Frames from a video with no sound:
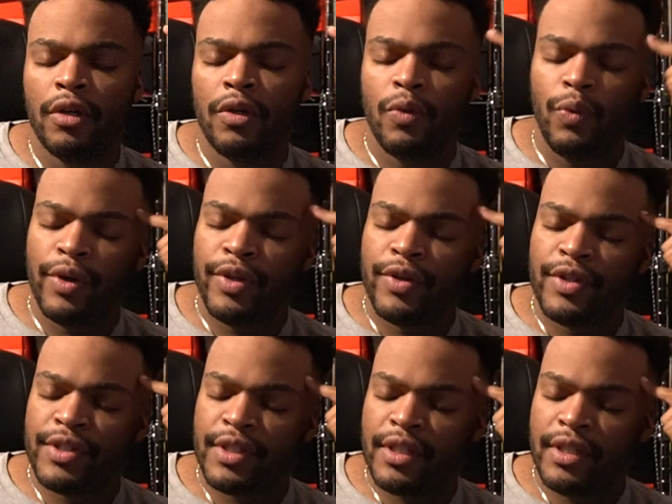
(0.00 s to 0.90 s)
whether
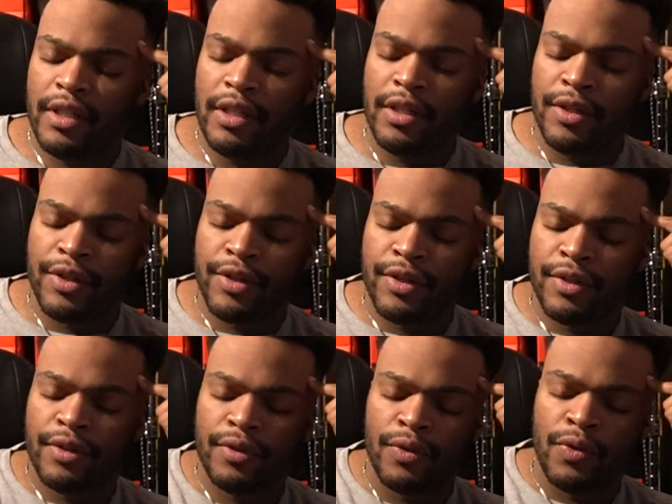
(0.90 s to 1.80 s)
it's in here
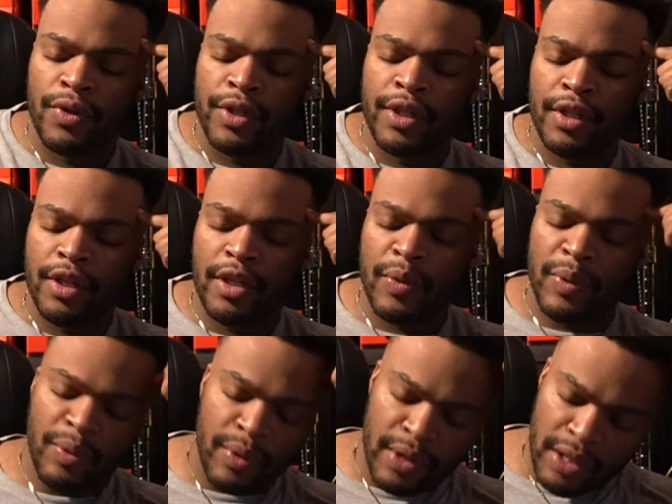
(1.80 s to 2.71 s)
or in here,
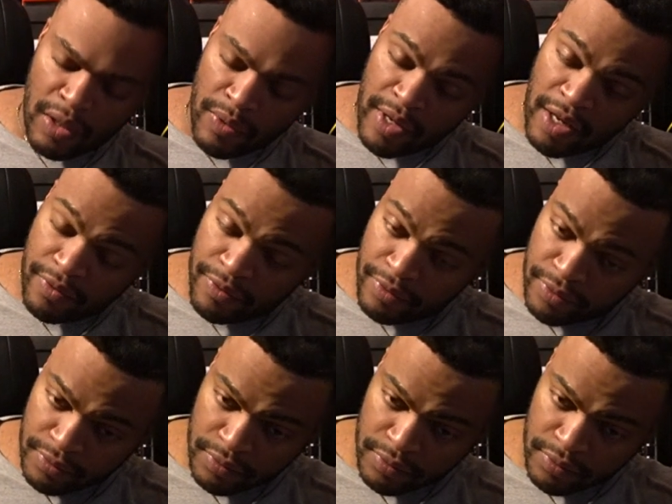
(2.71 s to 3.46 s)
we really don't have